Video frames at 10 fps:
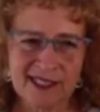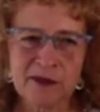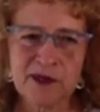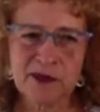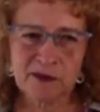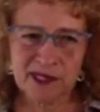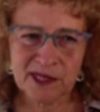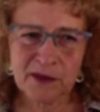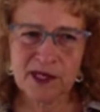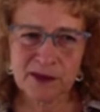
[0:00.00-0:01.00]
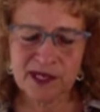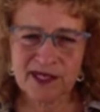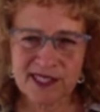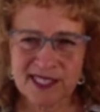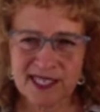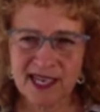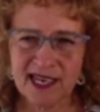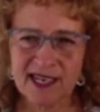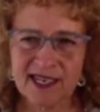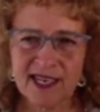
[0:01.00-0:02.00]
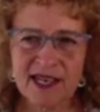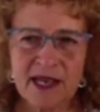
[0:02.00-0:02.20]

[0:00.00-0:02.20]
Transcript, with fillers: that we would be where we are today,